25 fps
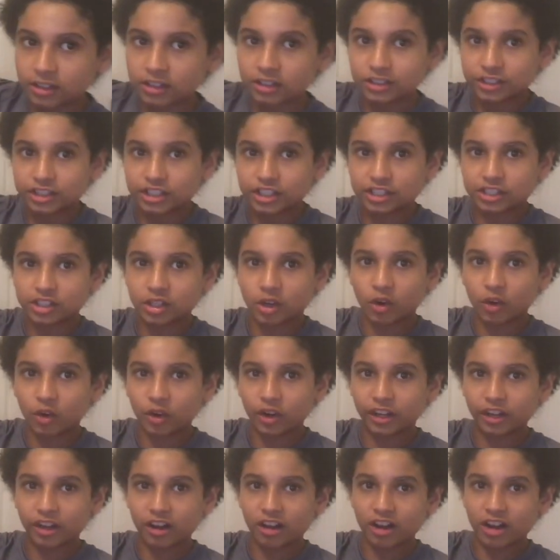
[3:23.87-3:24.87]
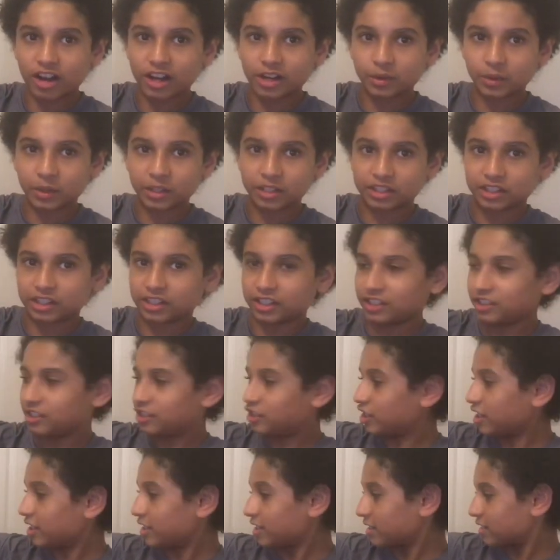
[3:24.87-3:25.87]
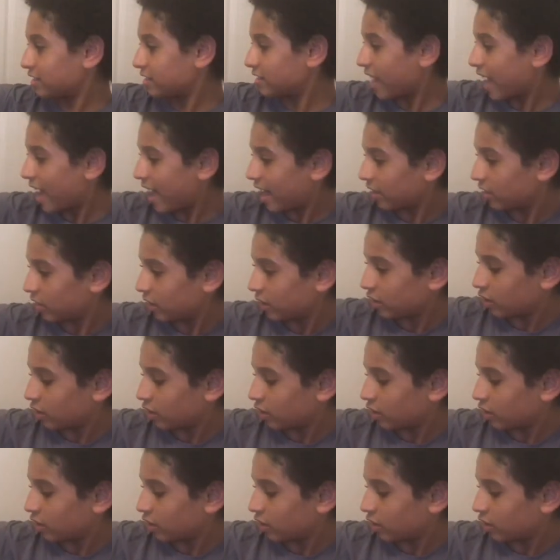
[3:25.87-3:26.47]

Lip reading: She's holding on with just that